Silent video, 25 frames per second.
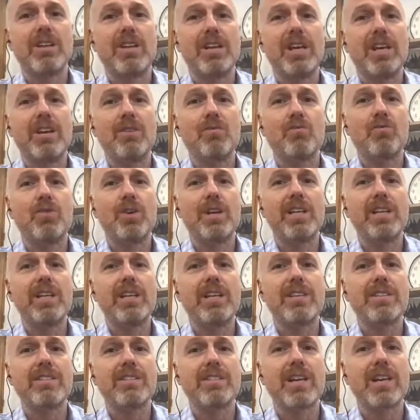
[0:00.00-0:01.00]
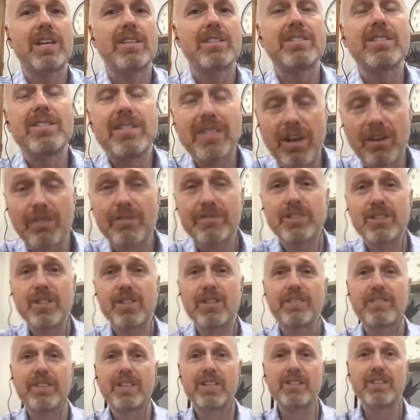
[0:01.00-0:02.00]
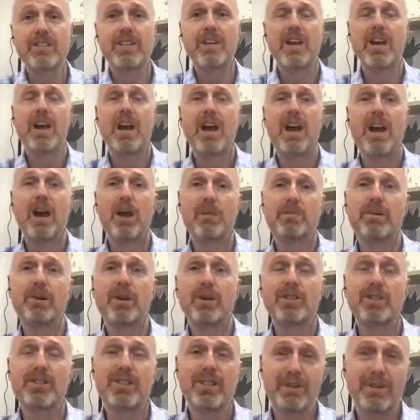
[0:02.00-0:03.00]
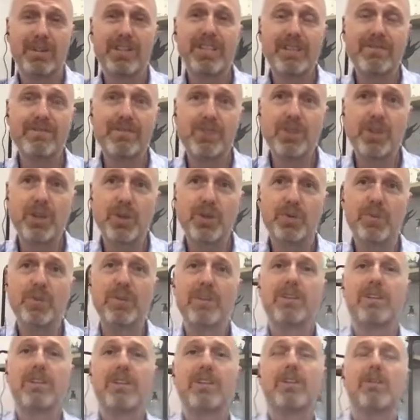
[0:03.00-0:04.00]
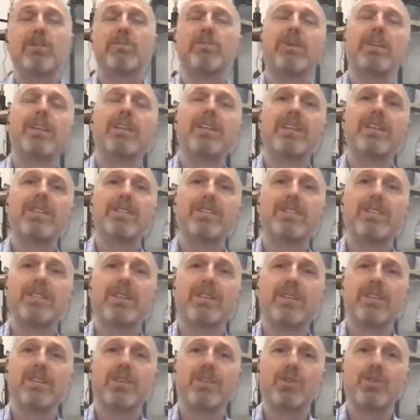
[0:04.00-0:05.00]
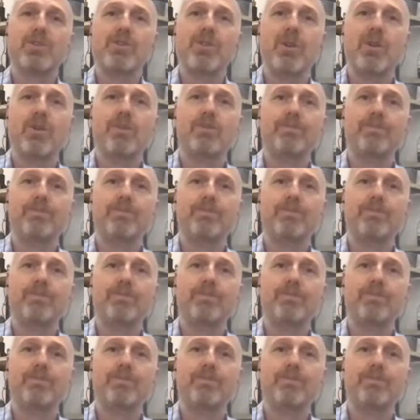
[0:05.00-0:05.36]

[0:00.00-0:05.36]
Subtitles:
It really is that self-service approach that gives you the complete control.